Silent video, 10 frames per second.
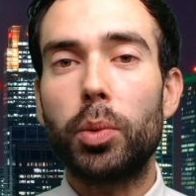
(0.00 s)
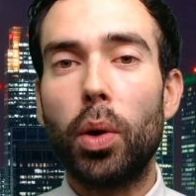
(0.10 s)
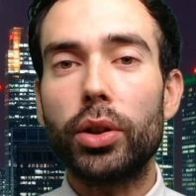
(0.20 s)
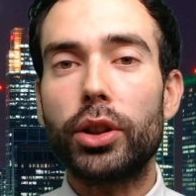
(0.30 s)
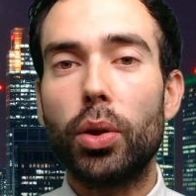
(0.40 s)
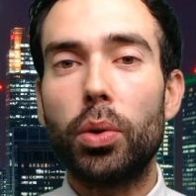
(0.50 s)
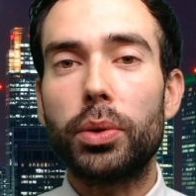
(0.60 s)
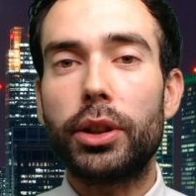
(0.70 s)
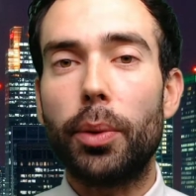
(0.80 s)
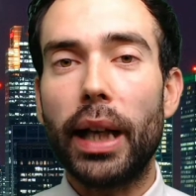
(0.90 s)
What
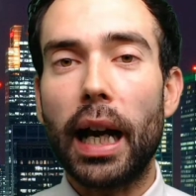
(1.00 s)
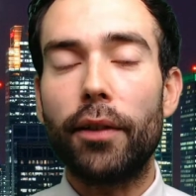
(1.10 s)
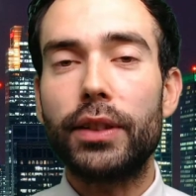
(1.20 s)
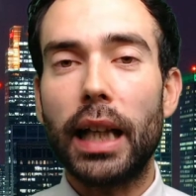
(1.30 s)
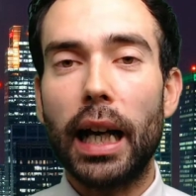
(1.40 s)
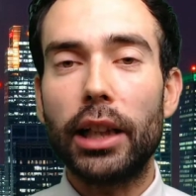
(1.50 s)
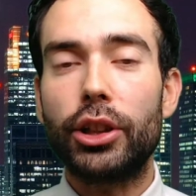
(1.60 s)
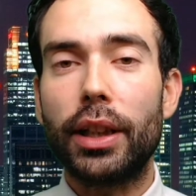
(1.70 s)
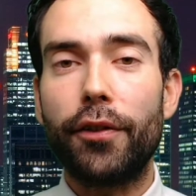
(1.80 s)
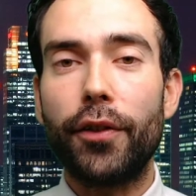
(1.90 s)
tools do we have to
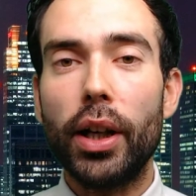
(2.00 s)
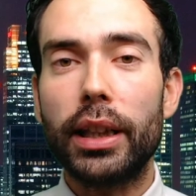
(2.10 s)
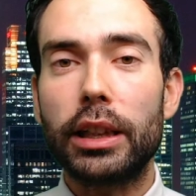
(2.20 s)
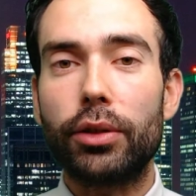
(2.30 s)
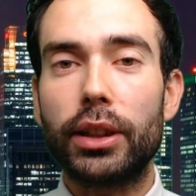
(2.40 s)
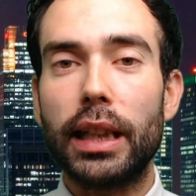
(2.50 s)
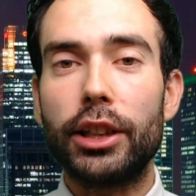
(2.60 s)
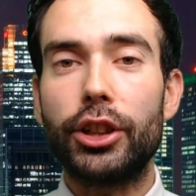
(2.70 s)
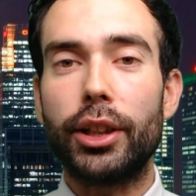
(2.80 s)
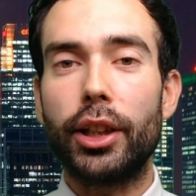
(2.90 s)
actually fight this
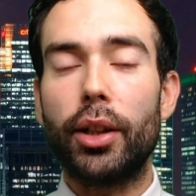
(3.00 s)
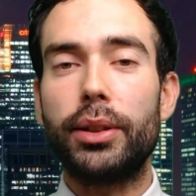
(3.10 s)
recession?